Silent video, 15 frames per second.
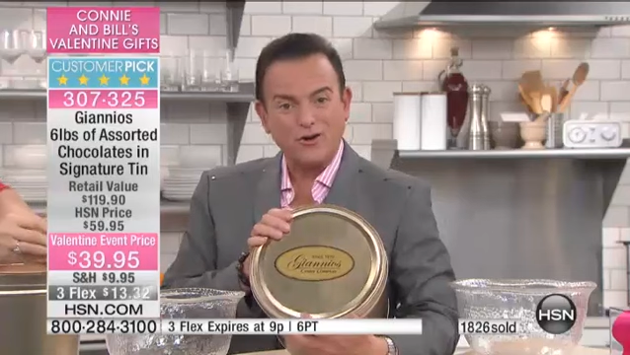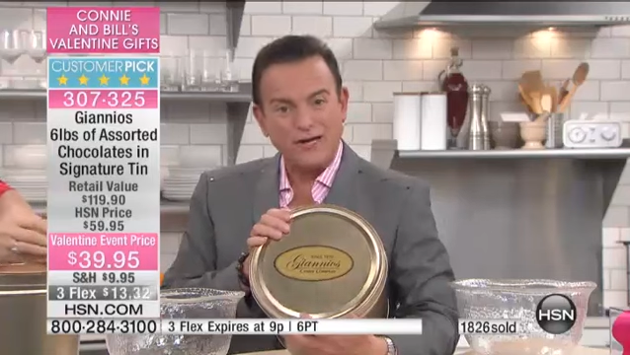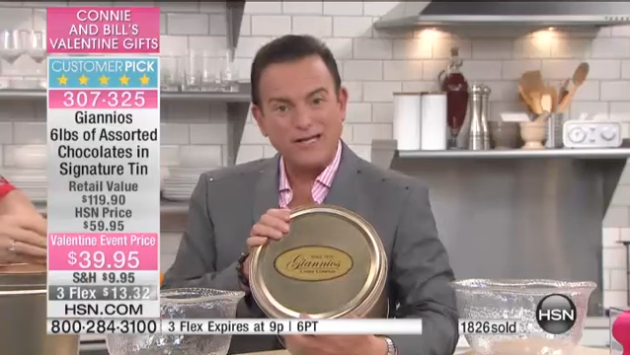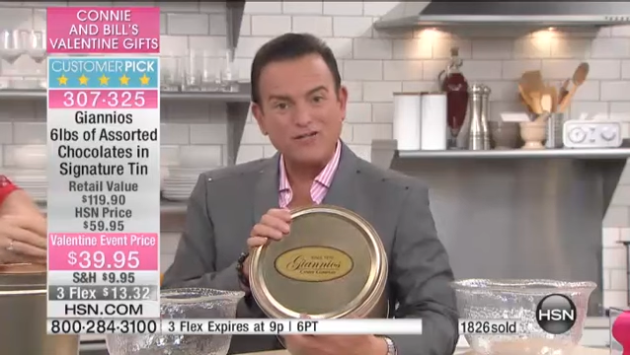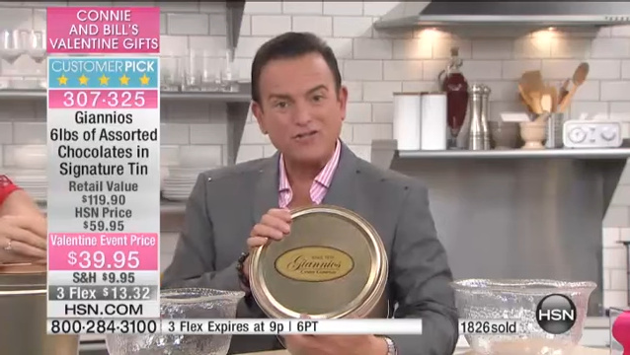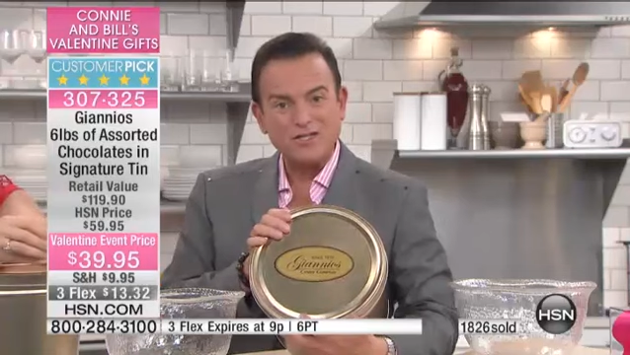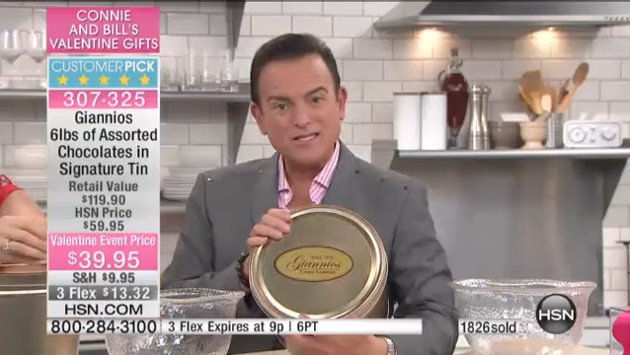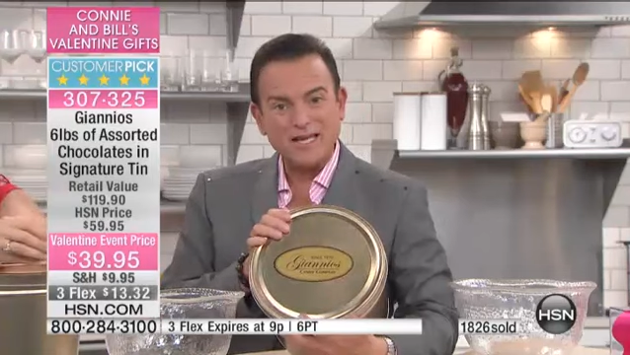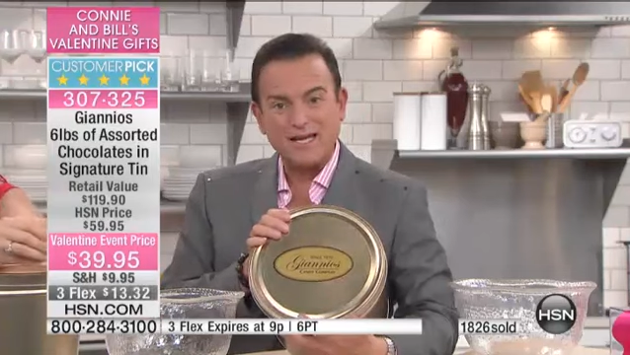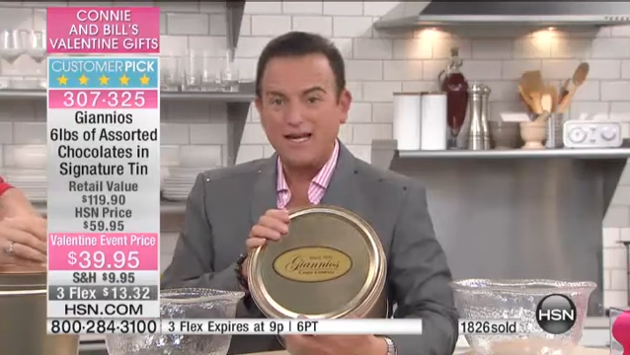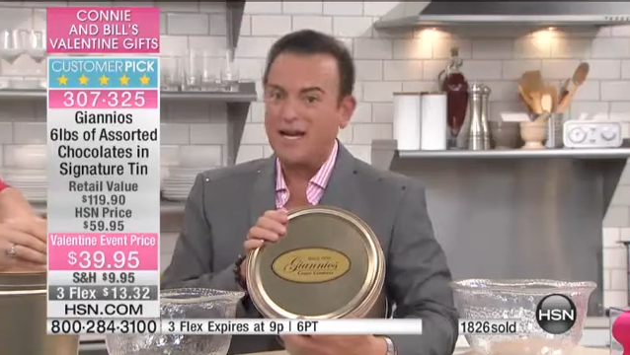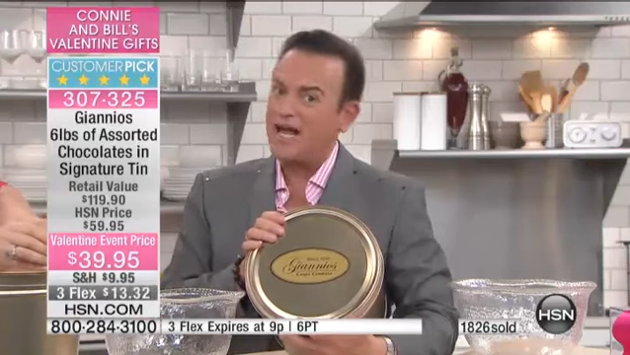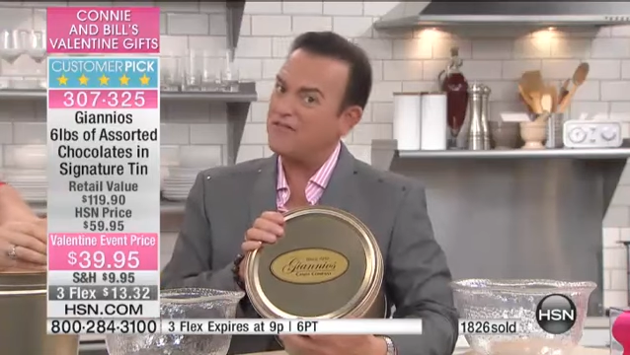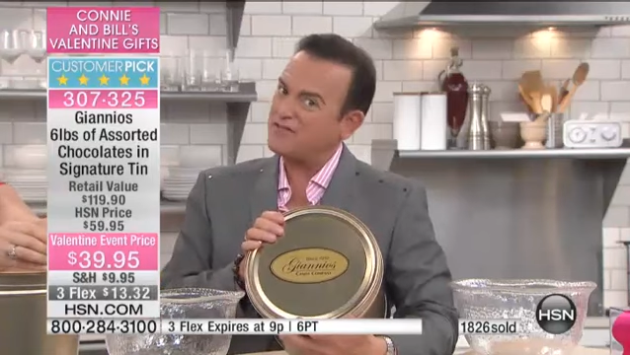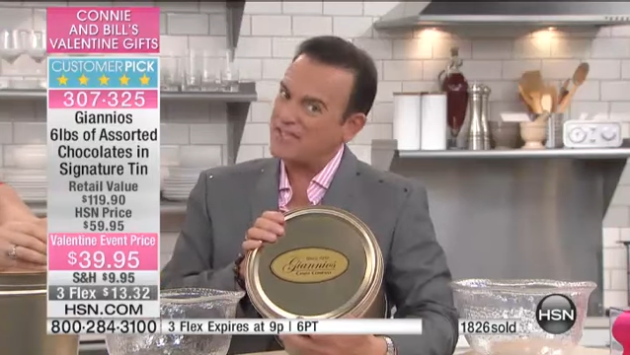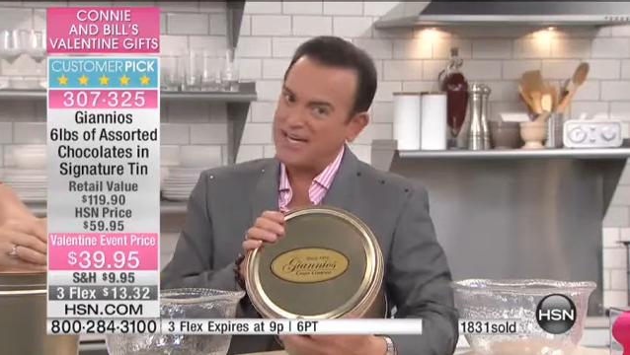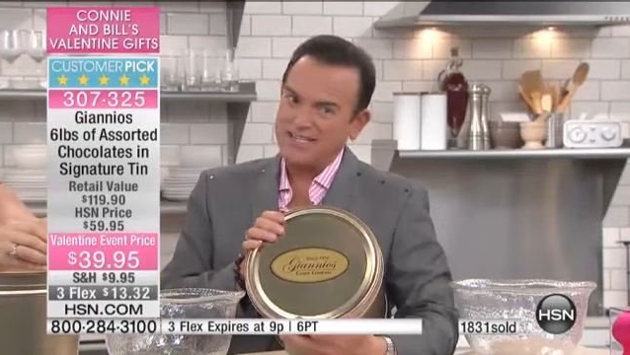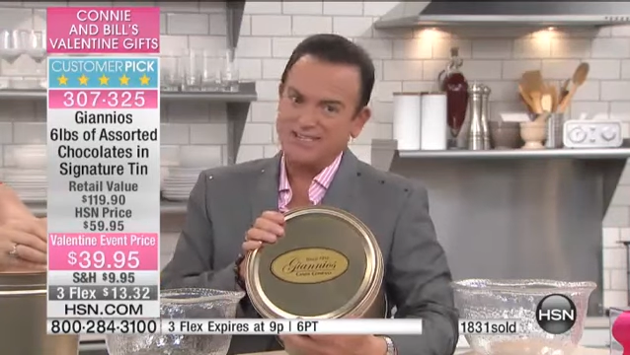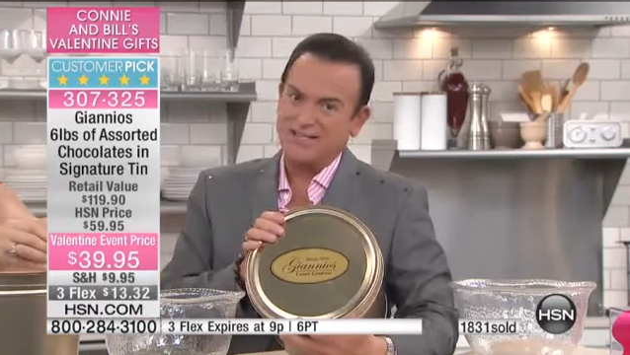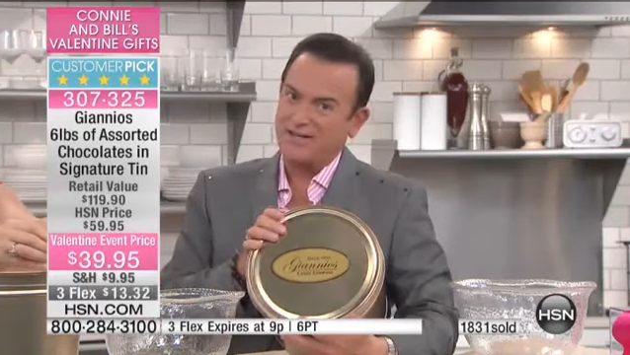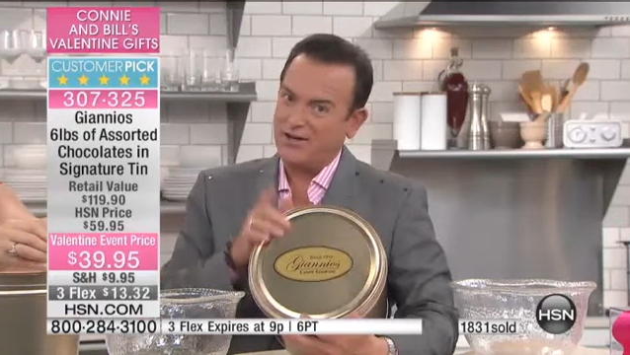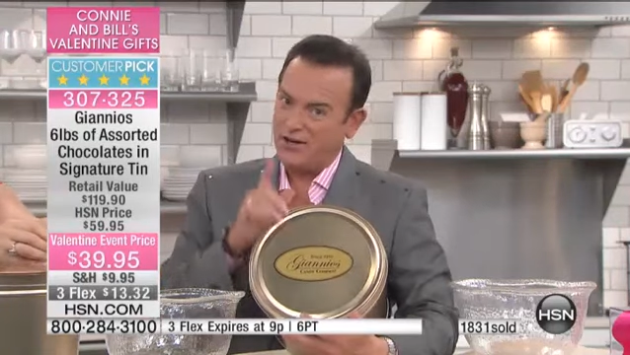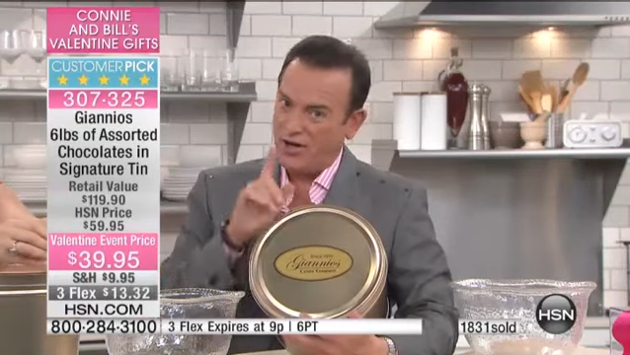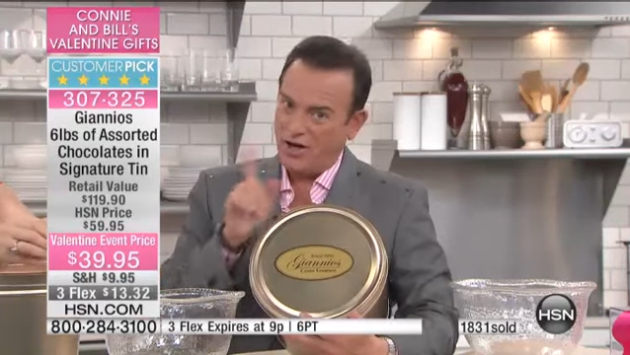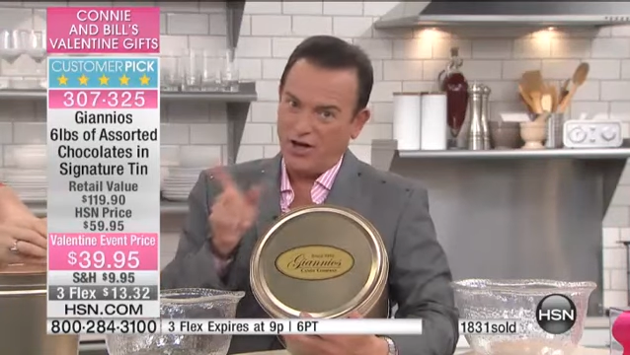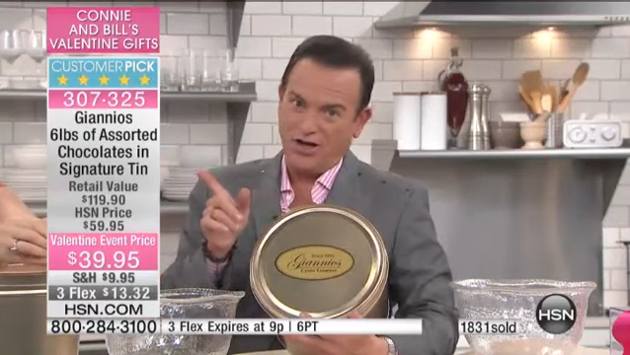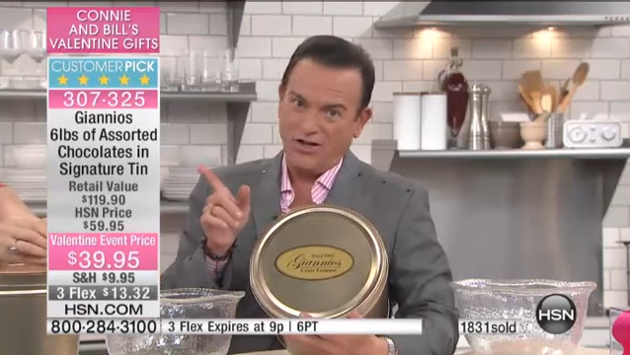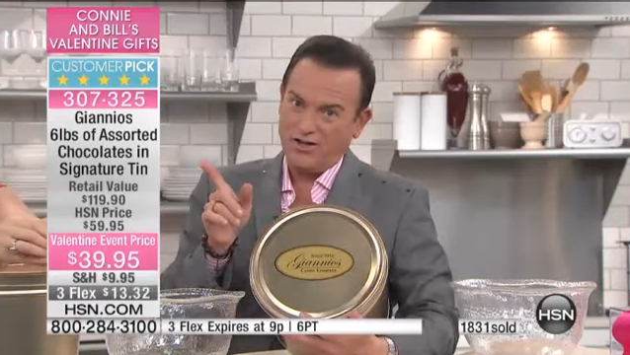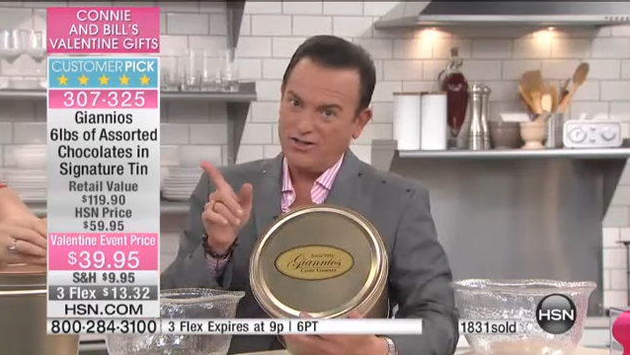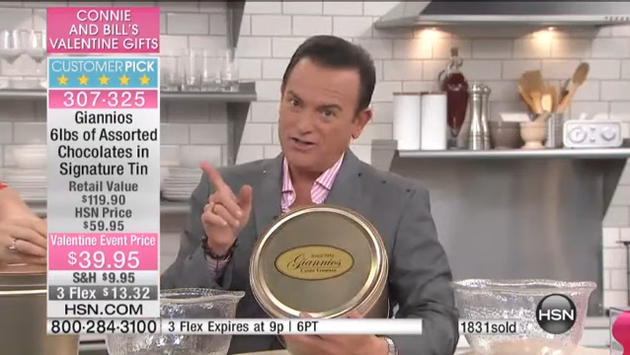on HSN, and I've tasted it
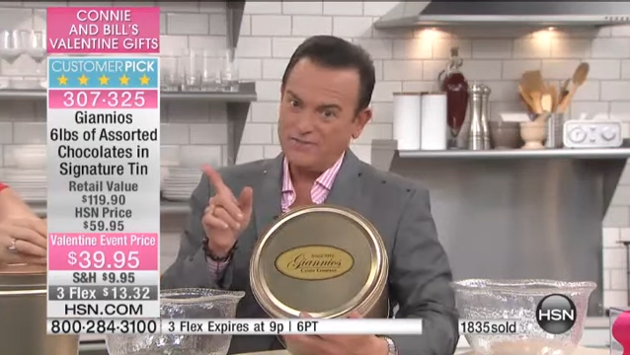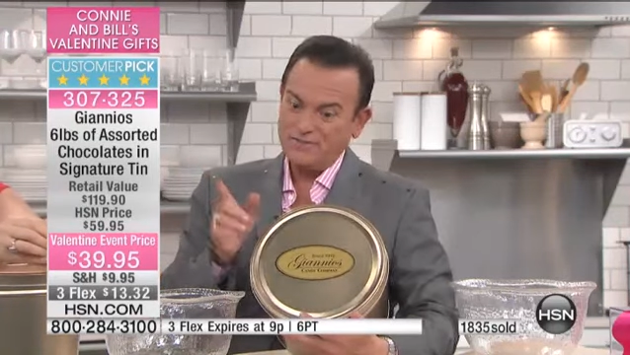all.